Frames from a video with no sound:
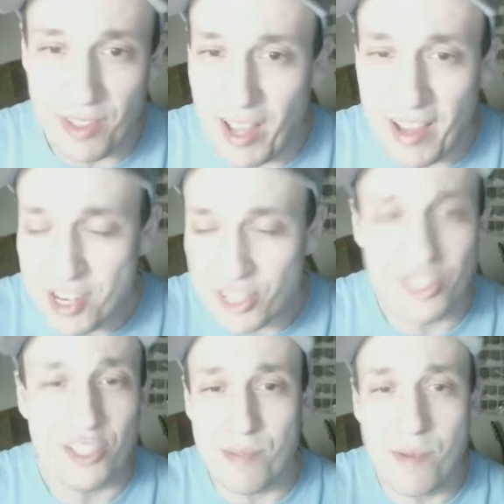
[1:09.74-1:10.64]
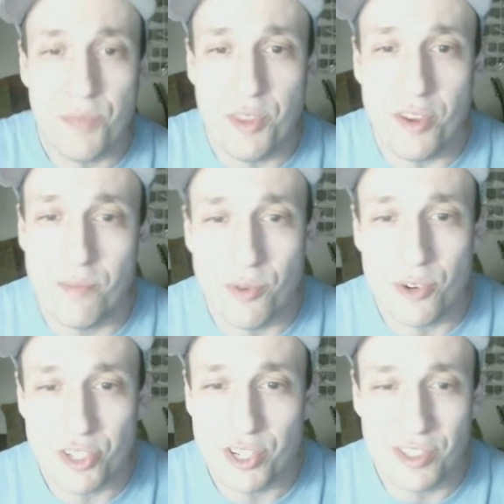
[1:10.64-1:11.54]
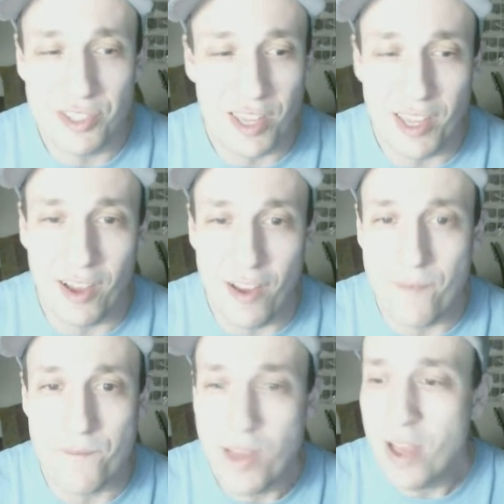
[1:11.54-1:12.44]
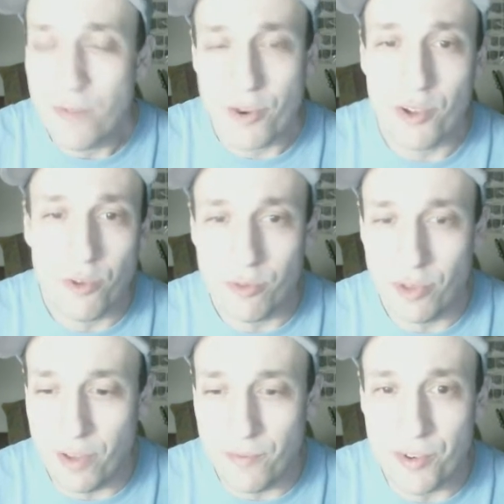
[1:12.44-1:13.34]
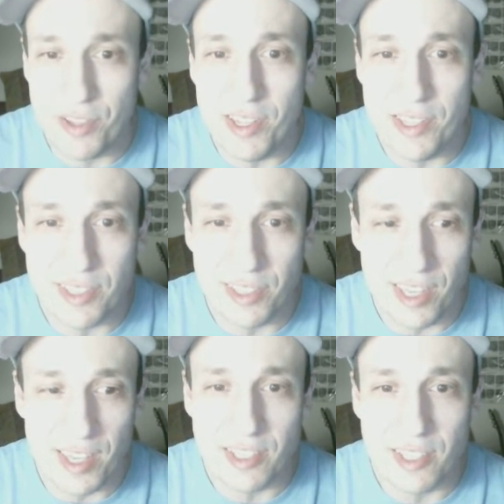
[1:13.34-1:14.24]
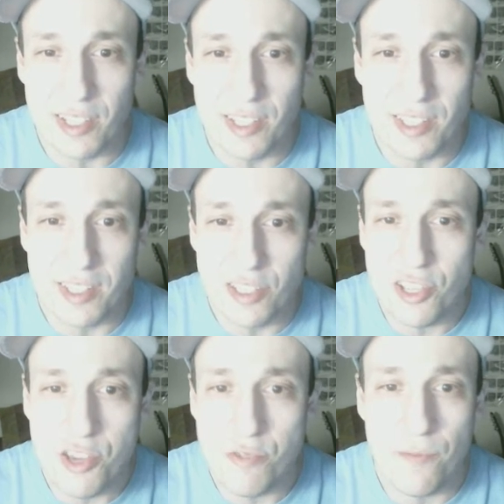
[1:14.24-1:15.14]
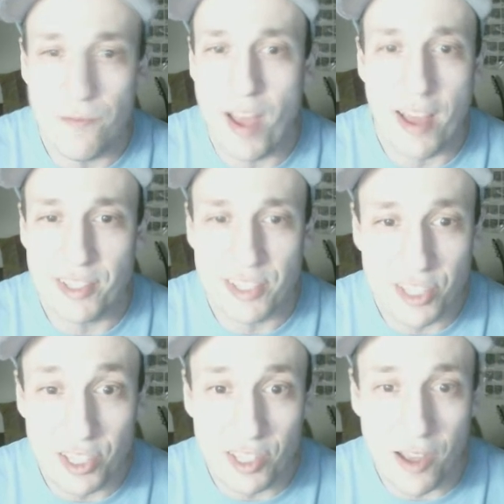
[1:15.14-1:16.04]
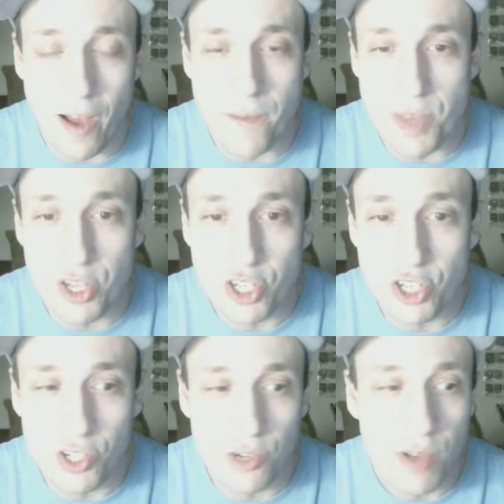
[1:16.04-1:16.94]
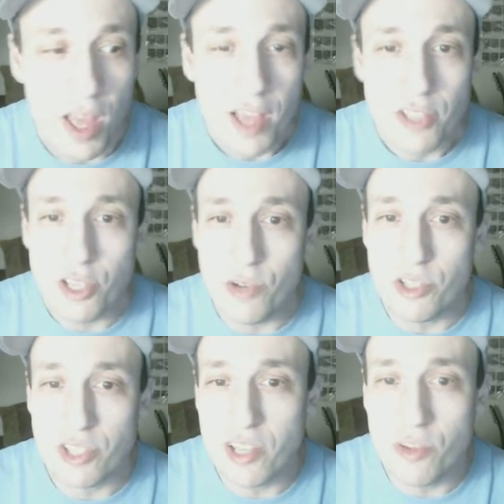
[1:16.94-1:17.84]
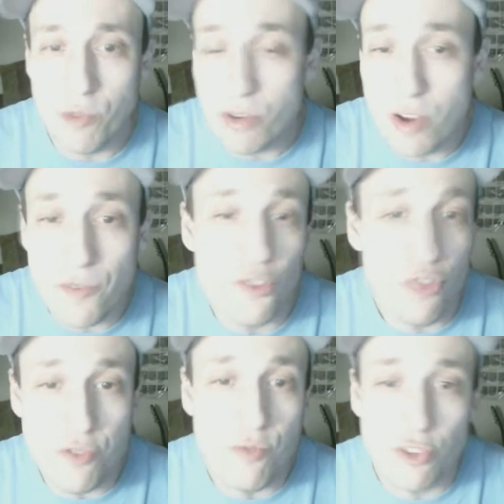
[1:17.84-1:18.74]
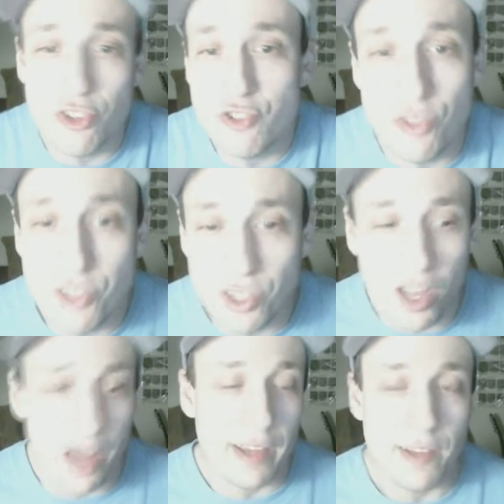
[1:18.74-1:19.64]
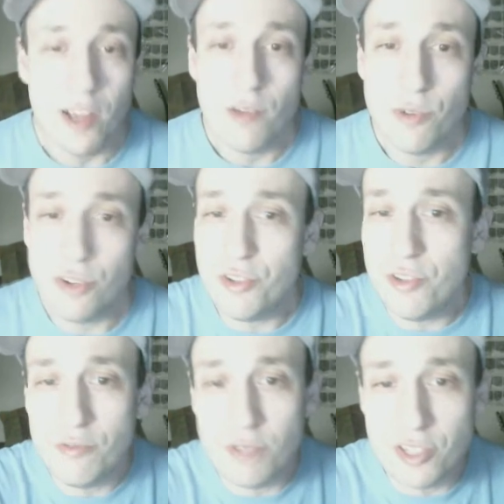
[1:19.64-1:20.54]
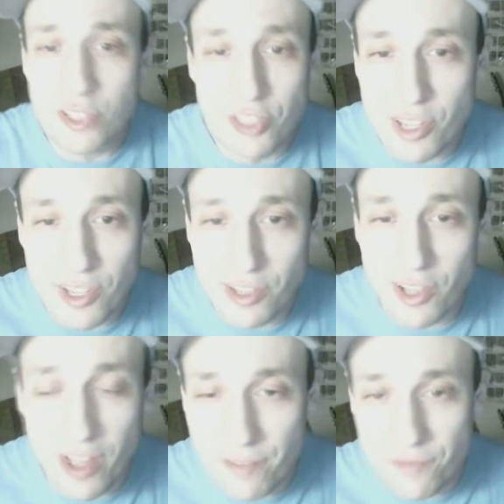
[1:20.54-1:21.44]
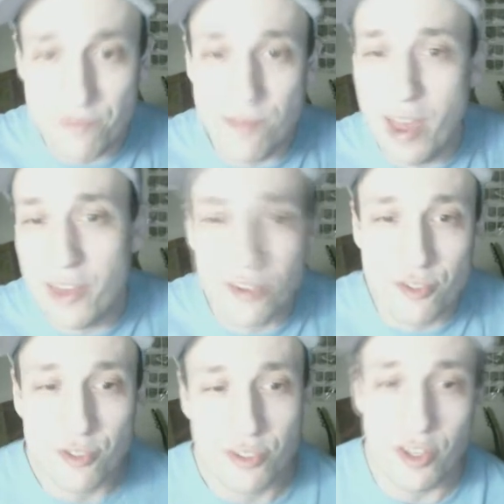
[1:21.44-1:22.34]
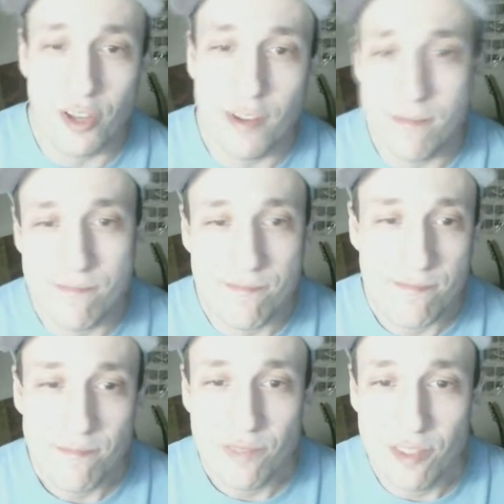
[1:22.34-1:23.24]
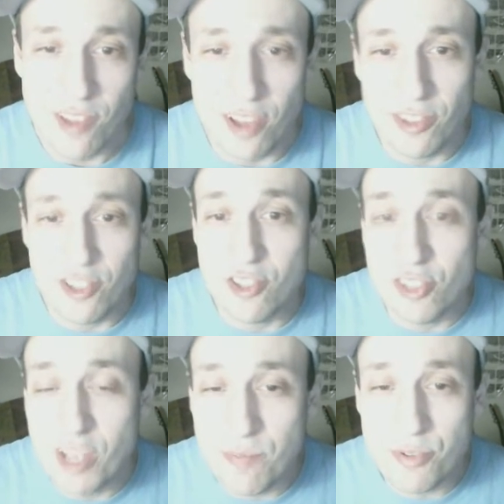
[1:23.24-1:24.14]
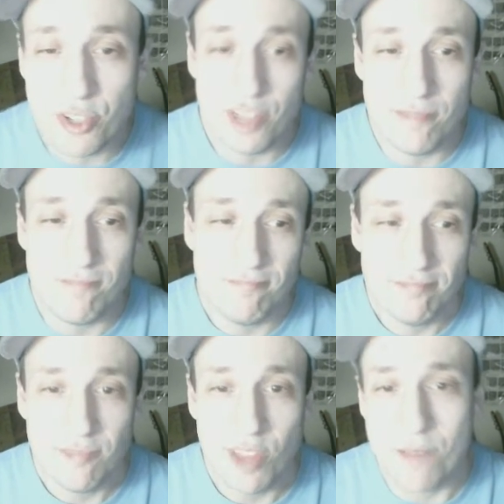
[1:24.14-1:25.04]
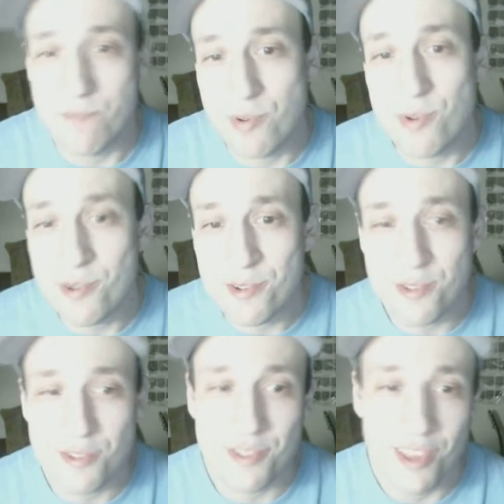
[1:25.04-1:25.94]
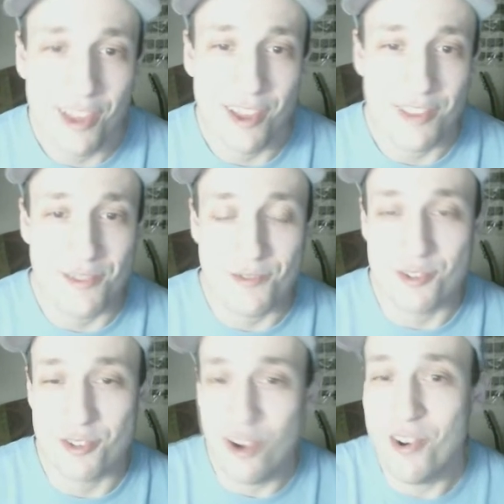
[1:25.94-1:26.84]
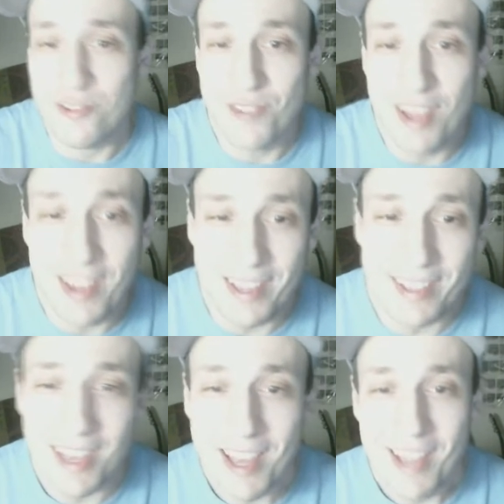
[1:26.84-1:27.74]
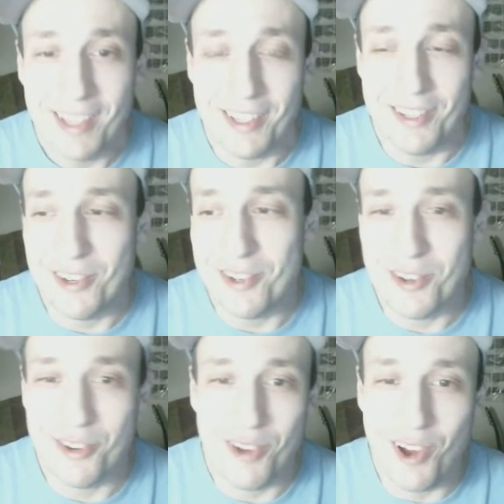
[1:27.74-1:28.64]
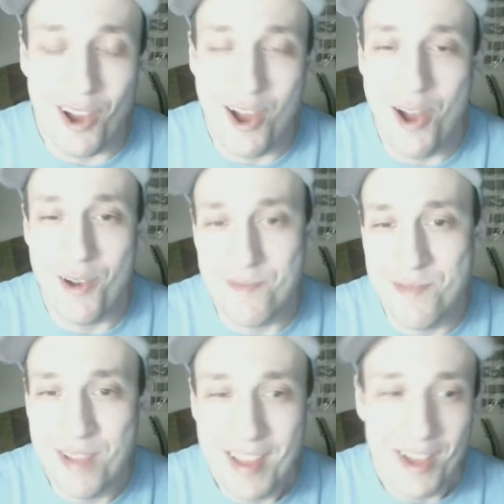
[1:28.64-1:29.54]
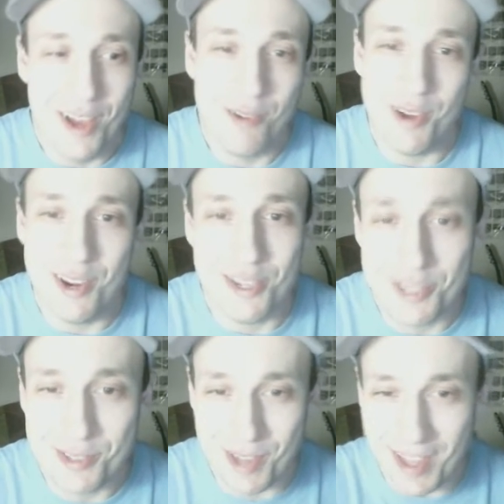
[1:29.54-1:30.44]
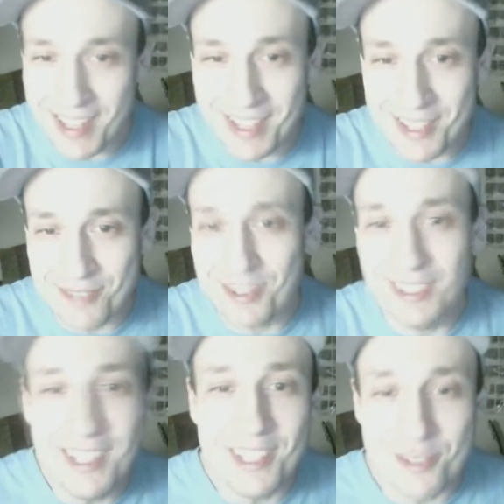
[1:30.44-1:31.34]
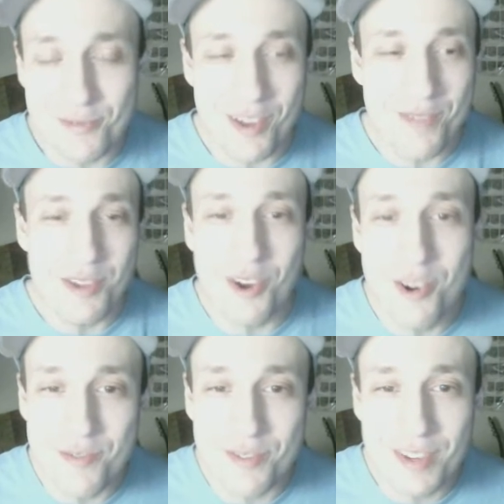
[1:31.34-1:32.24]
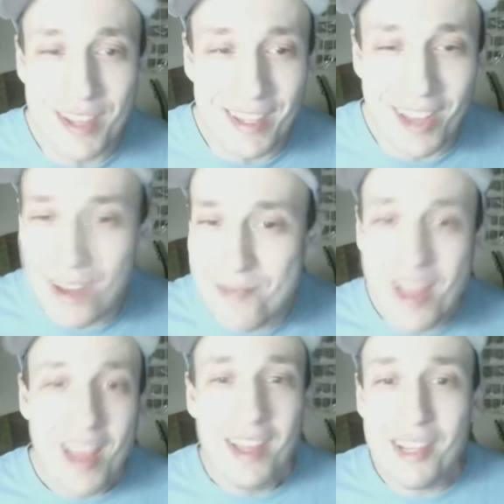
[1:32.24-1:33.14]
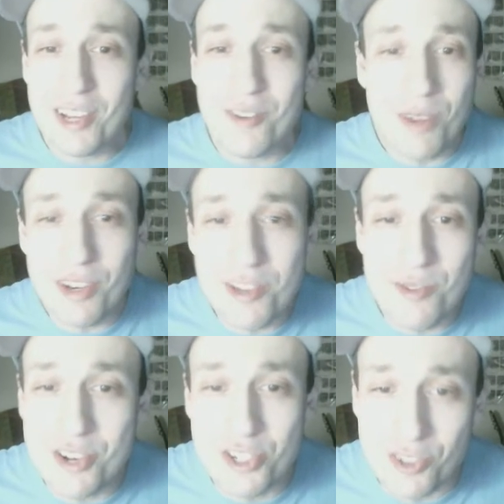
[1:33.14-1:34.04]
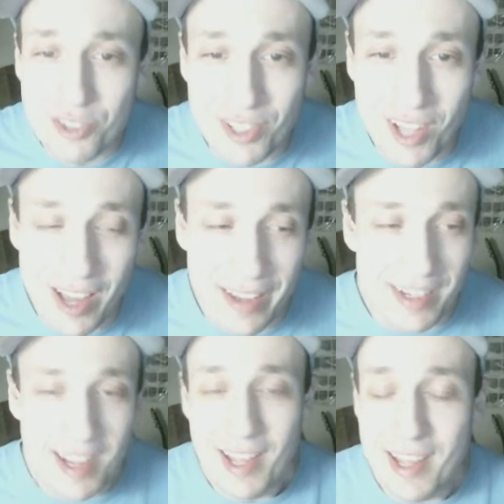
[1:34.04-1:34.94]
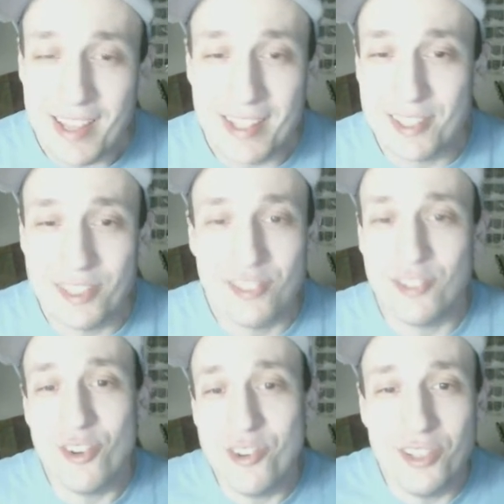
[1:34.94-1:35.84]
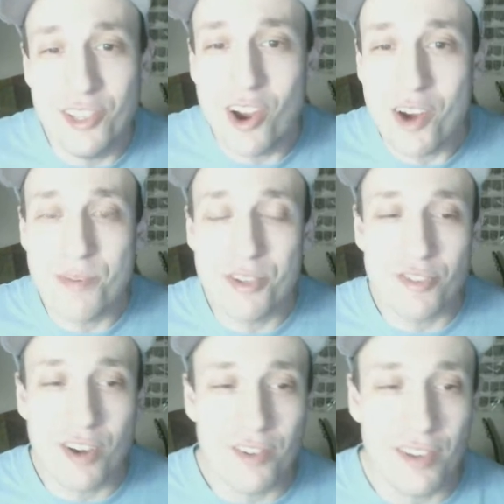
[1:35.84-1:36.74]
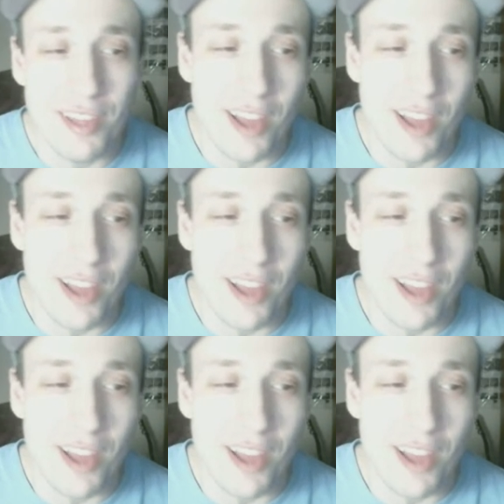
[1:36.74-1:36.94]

can just sum up the abortion thing very easily. It's a continuum fallacy issue. So it's like wherever you want to draw the line, where do you want to say life matters? At conception, at birth, at the first heart rate, you don't know when this egg is released from the ovary. Where do you want to draw the line? It's totally arbitrary.